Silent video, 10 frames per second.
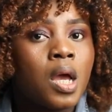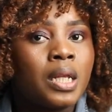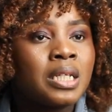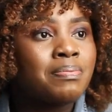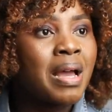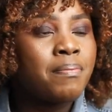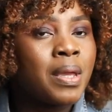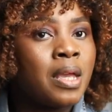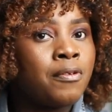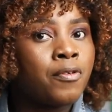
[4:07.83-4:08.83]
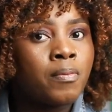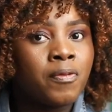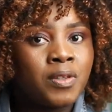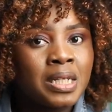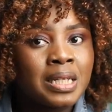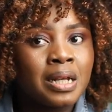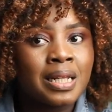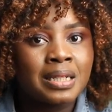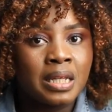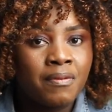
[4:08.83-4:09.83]
this might be in form of discount
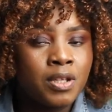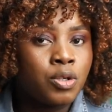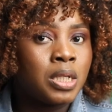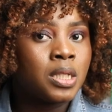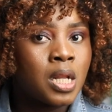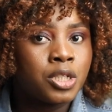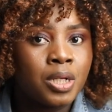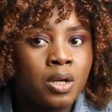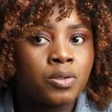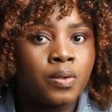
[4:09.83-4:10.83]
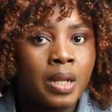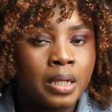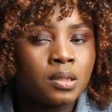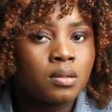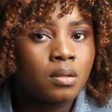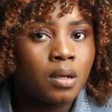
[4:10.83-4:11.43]
that's given to international students